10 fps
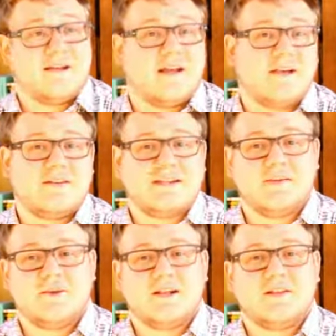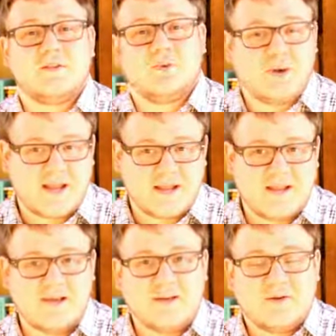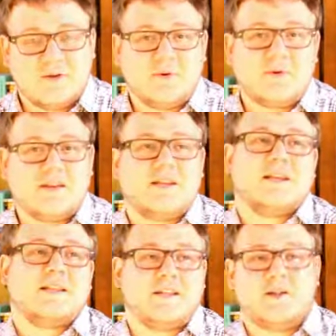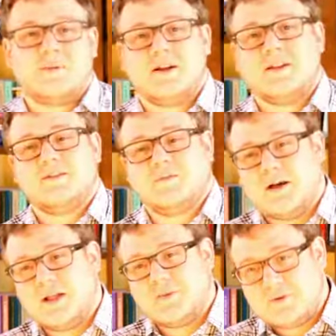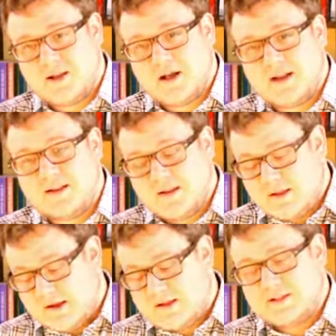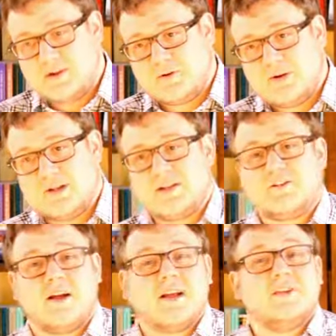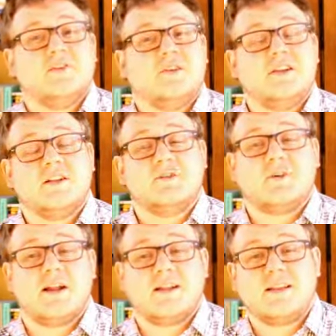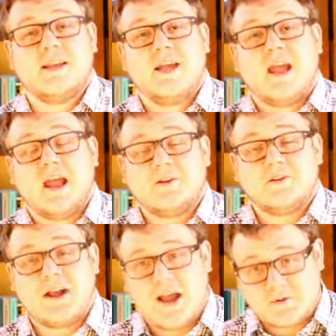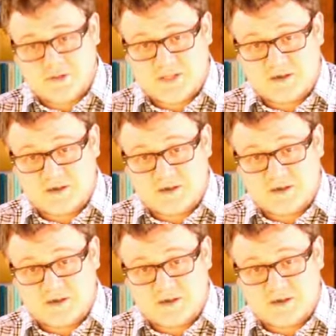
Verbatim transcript: having somebody in the way who insists on wanting to follow God. And so he's trying to discredit and to oust